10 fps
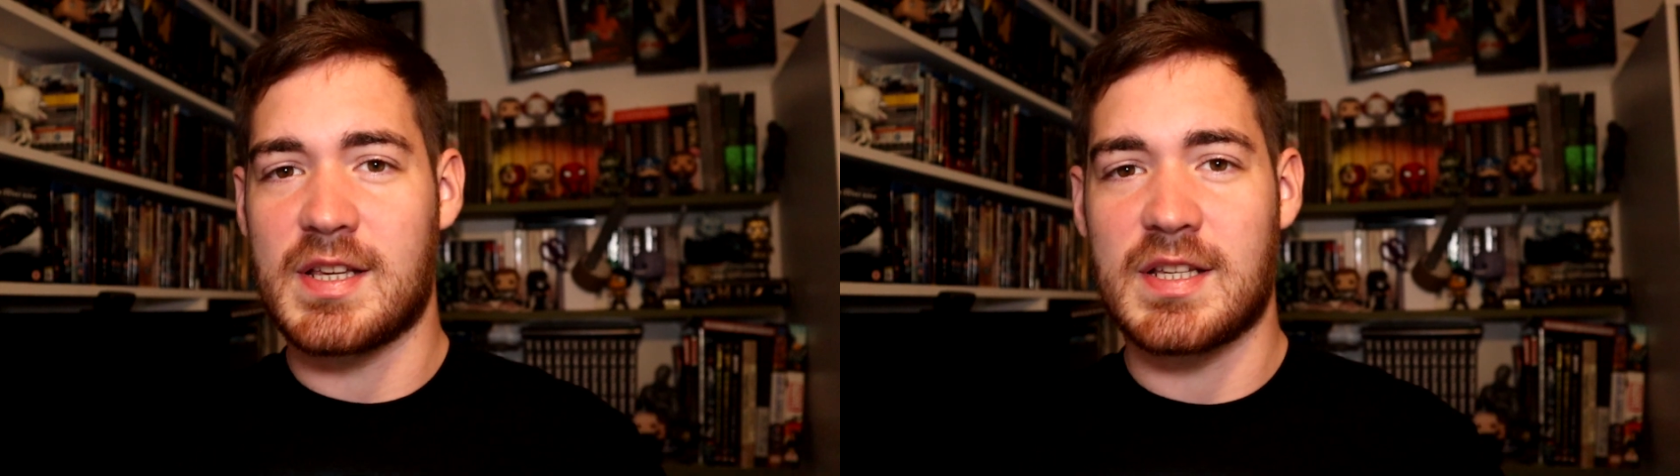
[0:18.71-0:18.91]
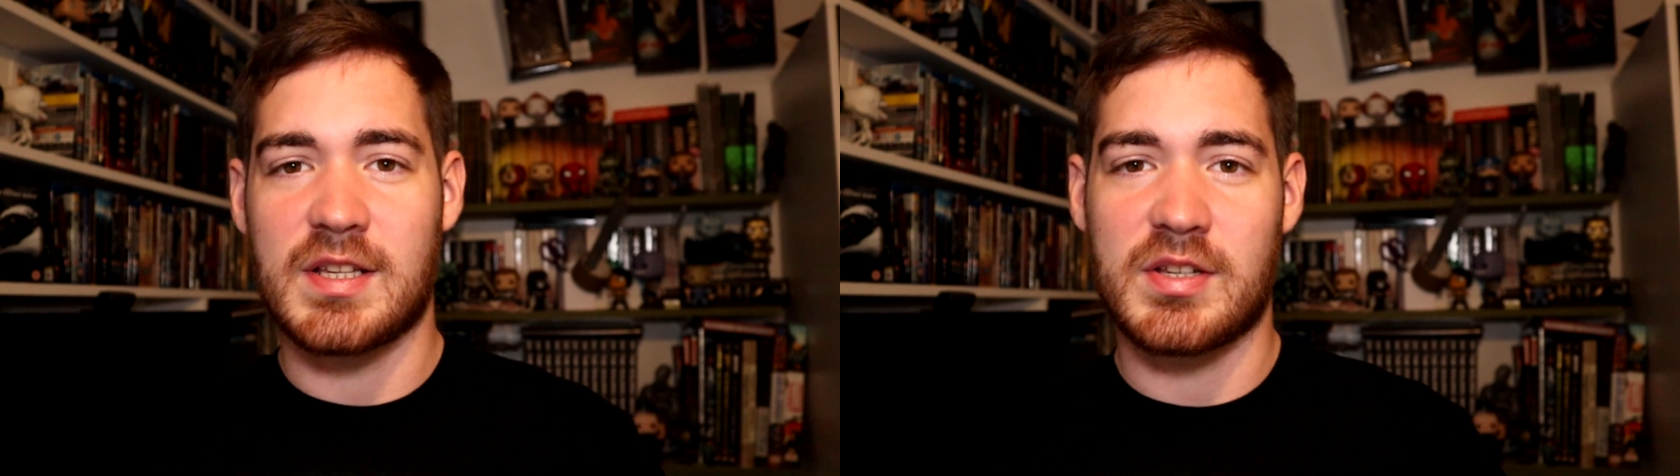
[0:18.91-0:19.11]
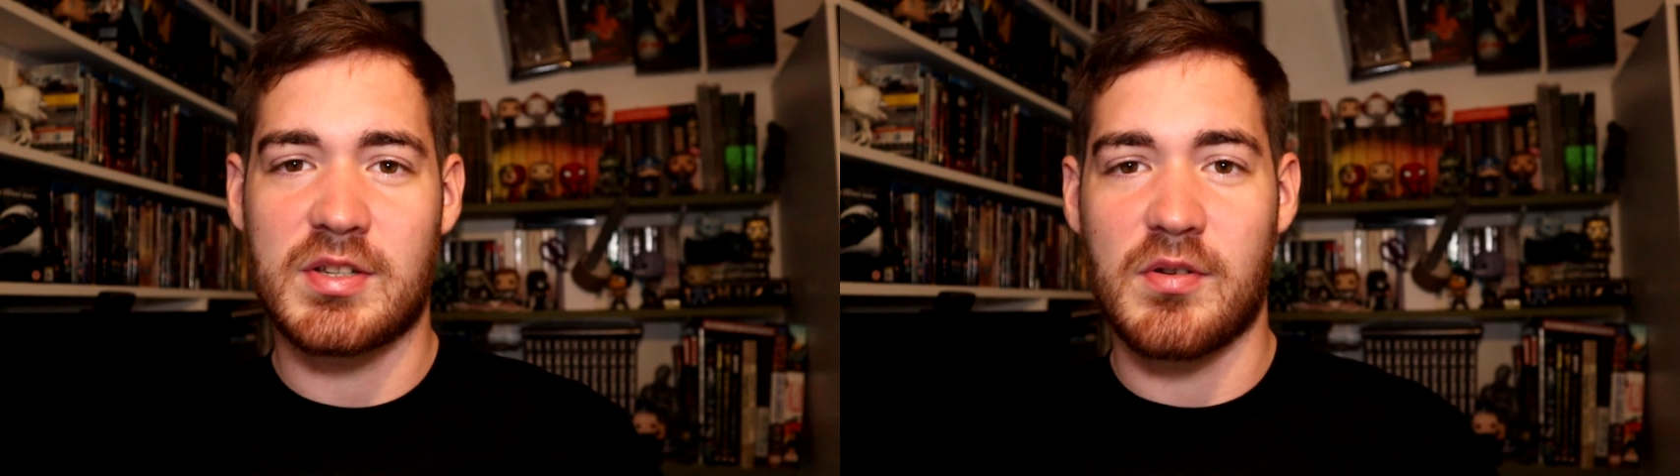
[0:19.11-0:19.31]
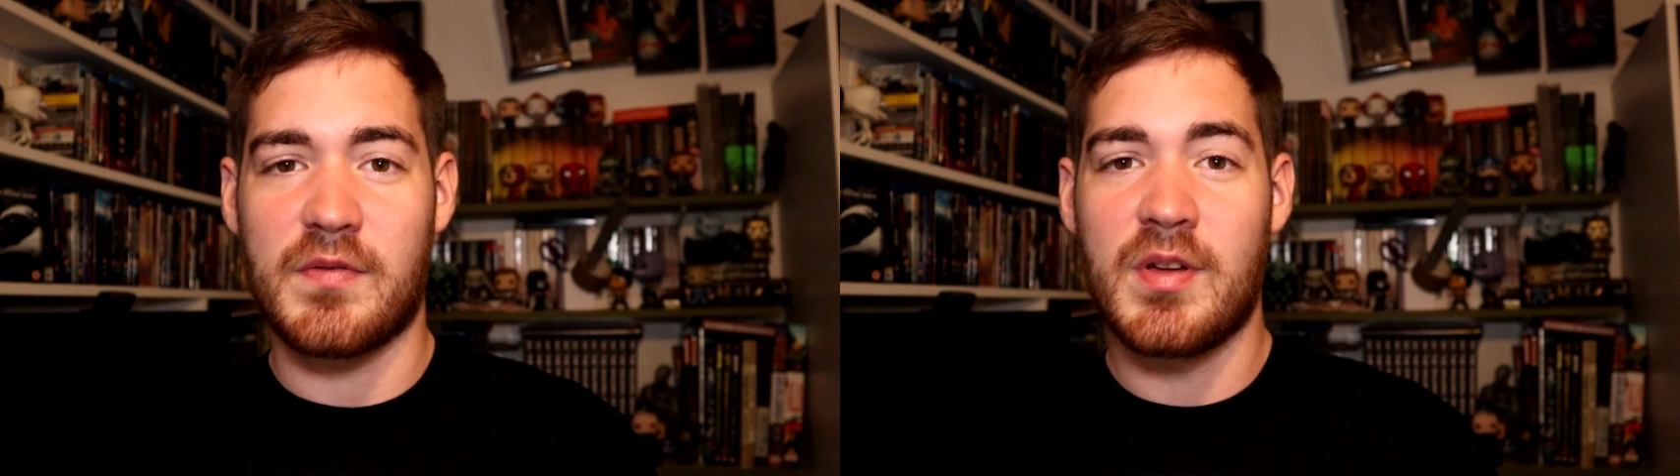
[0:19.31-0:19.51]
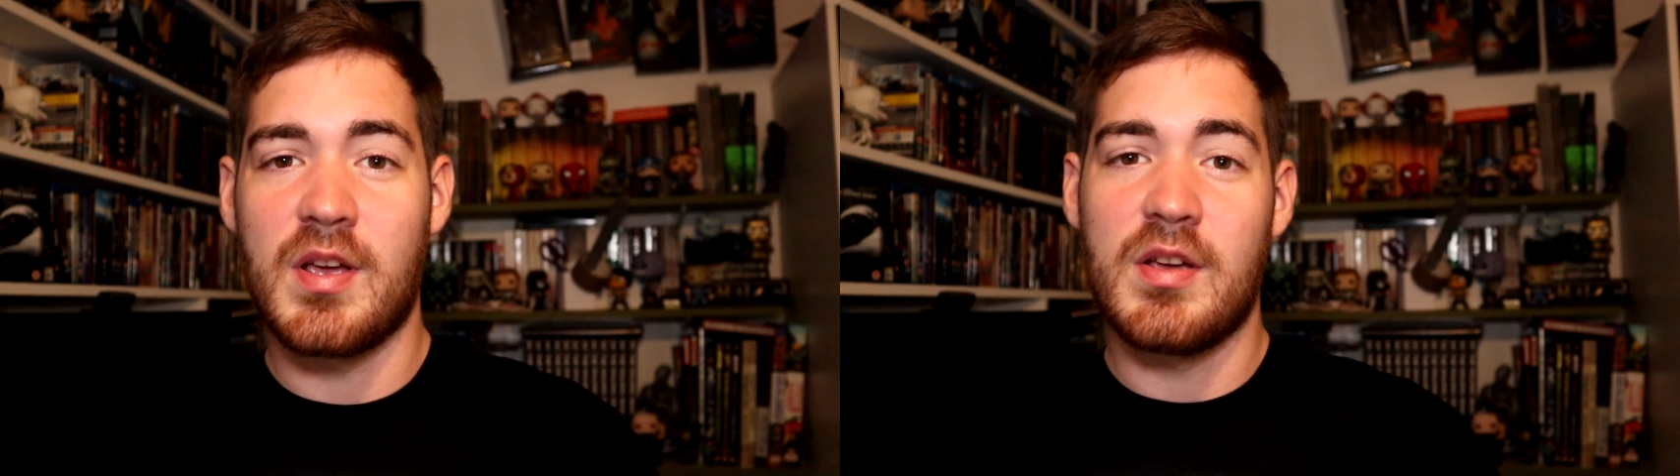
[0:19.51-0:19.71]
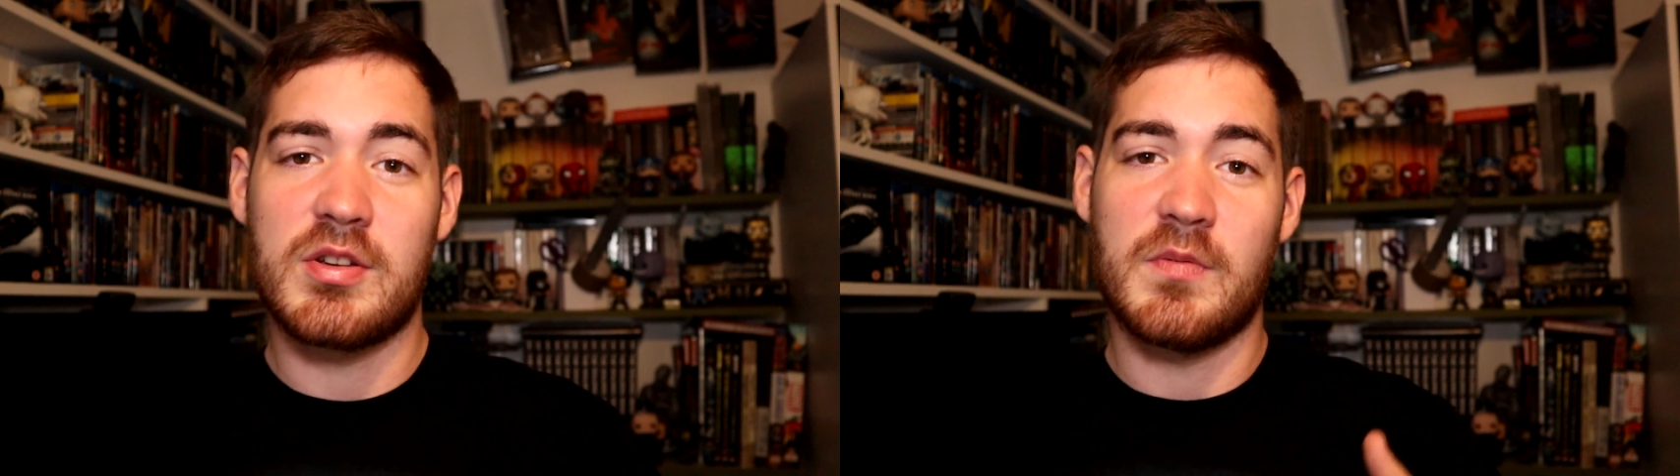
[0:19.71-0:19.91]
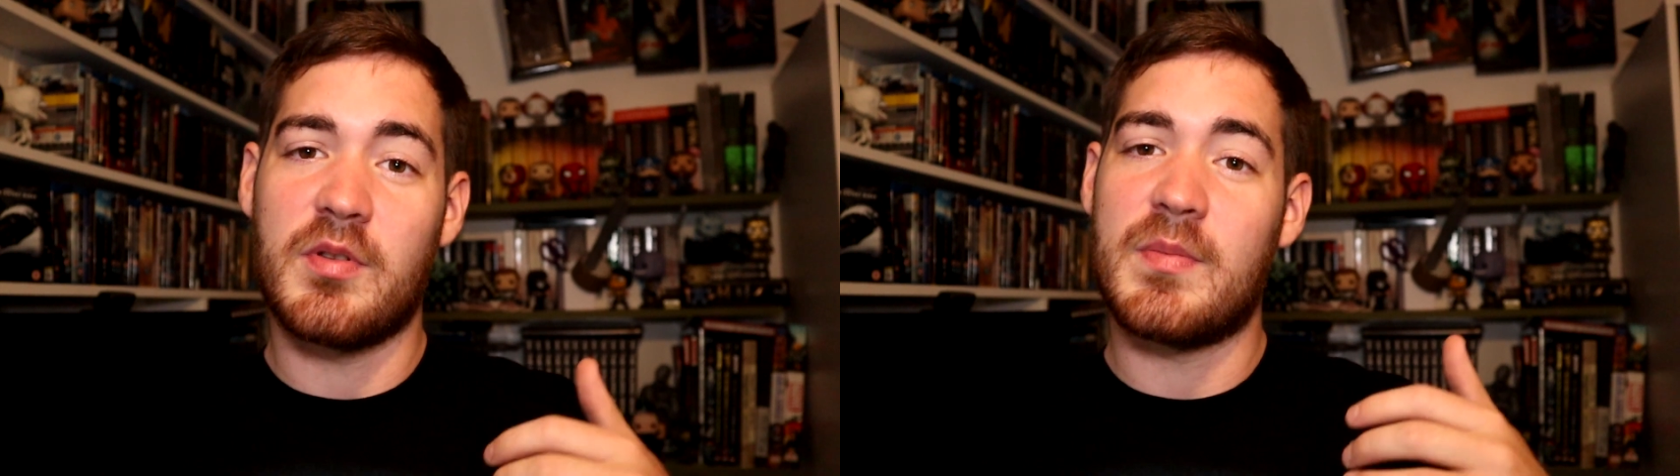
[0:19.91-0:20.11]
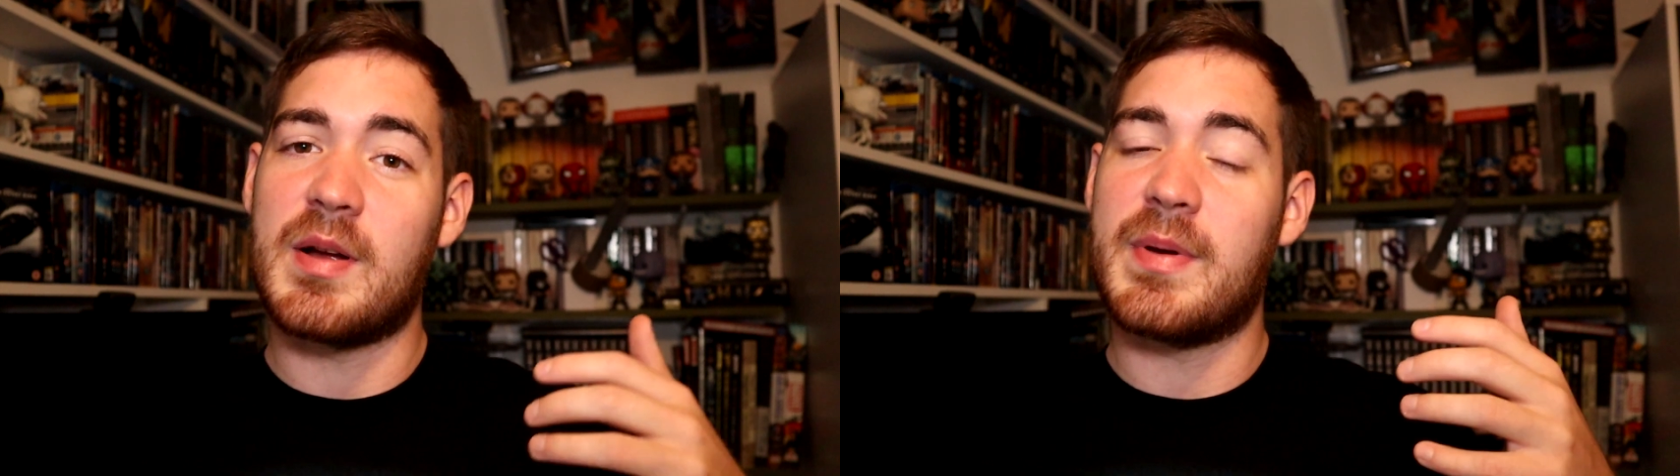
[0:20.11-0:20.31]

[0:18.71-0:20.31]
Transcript: This is the stuff, some of them I